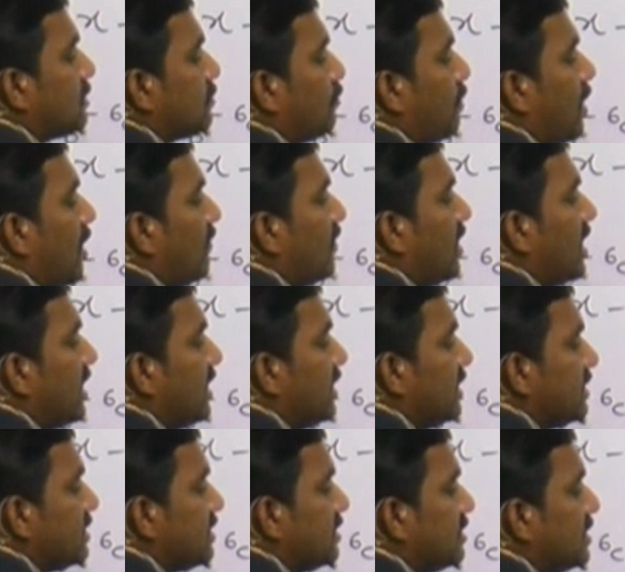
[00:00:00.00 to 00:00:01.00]
power
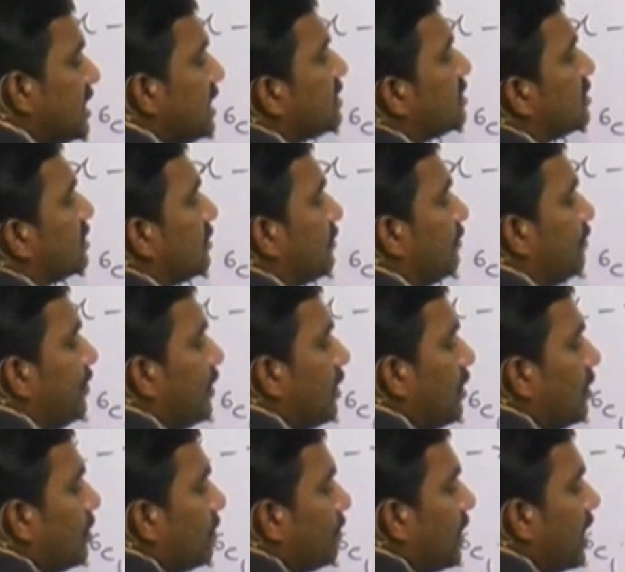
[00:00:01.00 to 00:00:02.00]
6
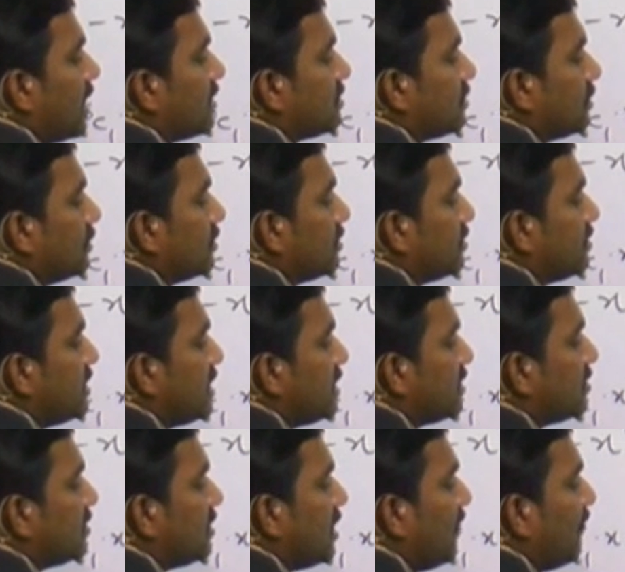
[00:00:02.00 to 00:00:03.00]
plus
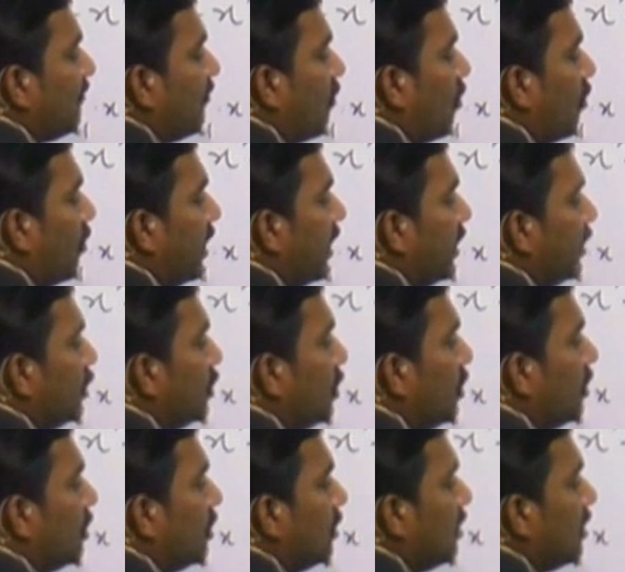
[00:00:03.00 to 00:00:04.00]
6c4
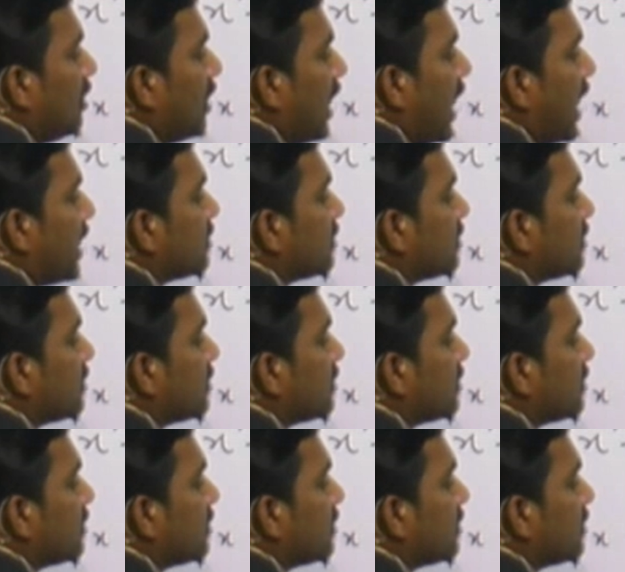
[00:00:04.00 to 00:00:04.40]
into x